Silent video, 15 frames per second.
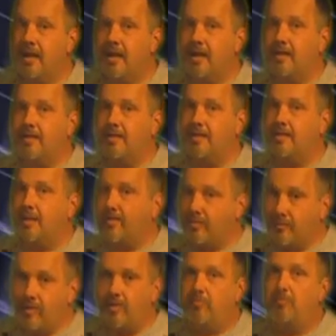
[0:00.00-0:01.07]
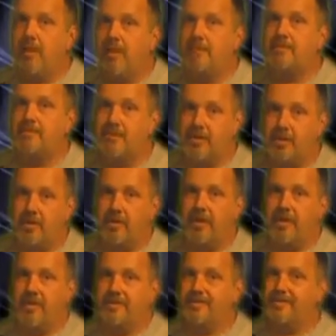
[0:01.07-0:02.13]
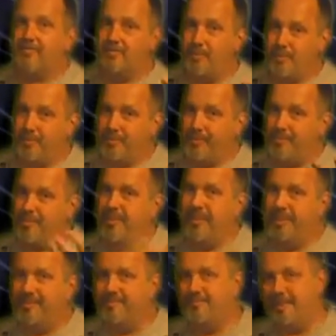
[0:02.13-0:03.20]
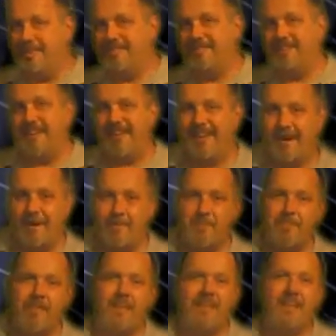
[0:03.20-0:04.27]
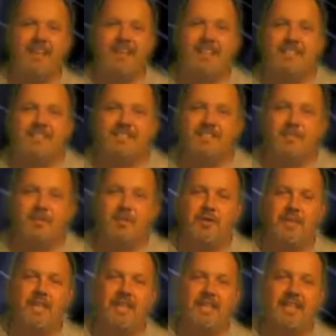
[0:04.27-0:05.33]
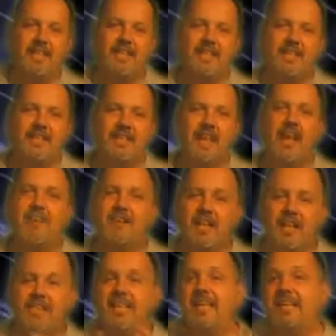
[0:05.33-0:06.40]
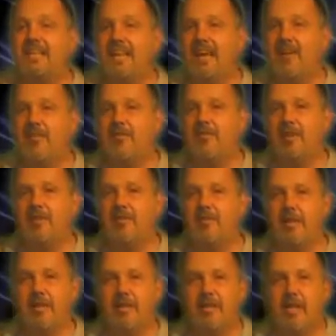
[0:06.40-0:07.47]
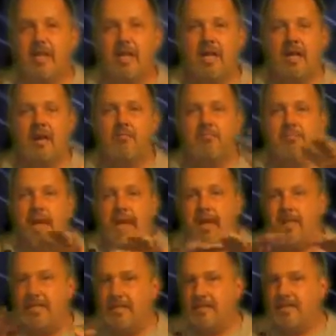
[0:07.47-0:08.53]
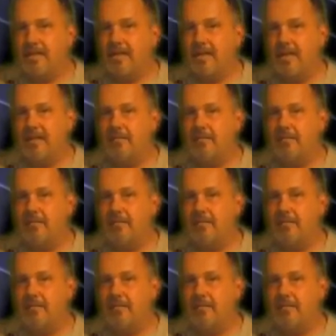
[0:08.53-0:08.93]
monster on your hands. Pardon the pun, monster.com. So you have an idea now of what a balanced